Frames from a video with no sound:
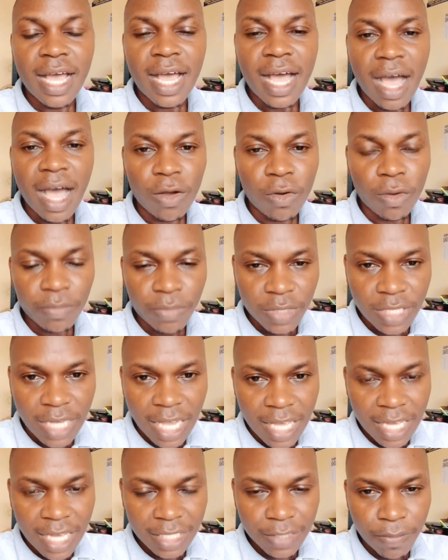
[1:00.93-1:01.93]
a
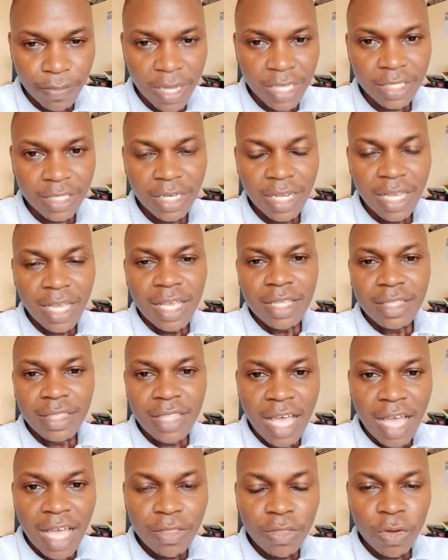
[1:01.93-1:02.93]
computer expert.
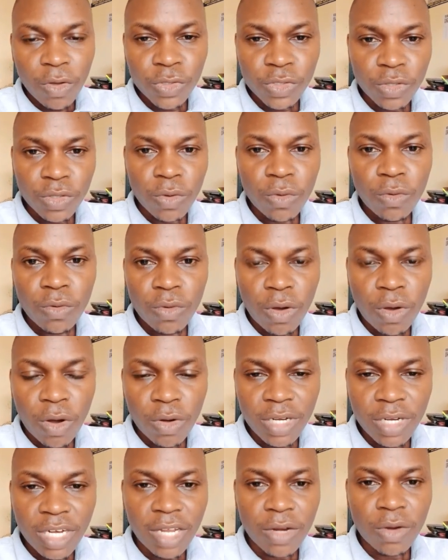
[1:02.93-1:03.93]
There are those who
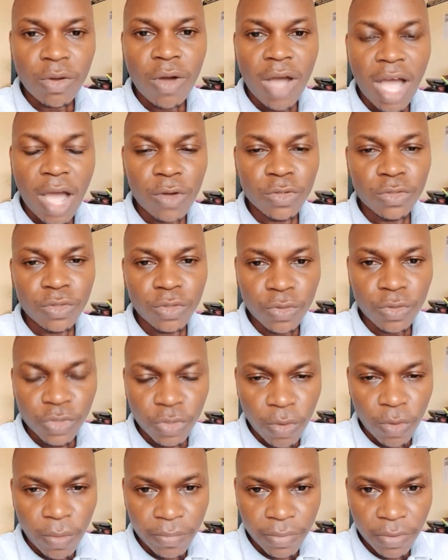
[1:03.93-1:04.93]
only know how to use
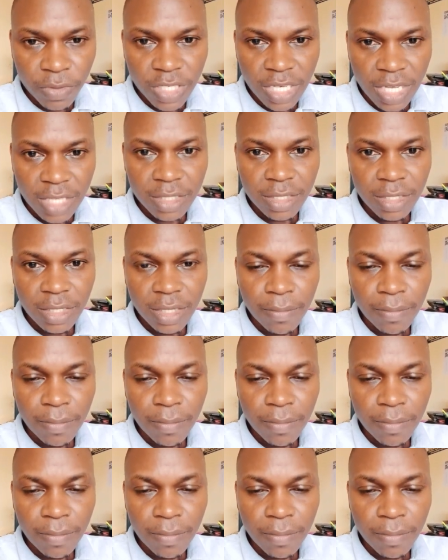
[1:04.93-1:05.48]
computers,